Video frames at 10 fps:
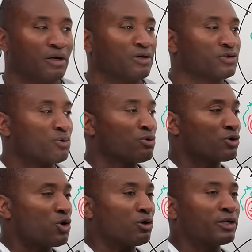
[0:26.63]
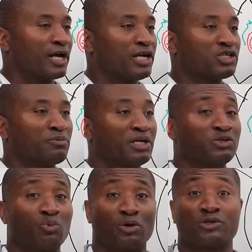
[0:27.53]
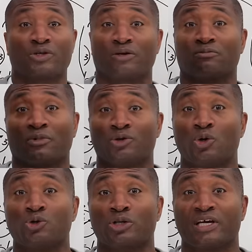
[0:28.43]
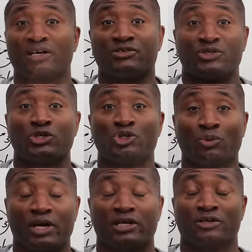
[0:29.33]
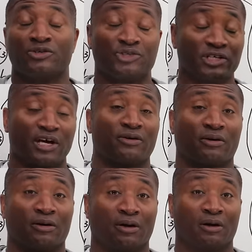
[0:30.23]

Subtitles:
So collocation means words that are usually situated together.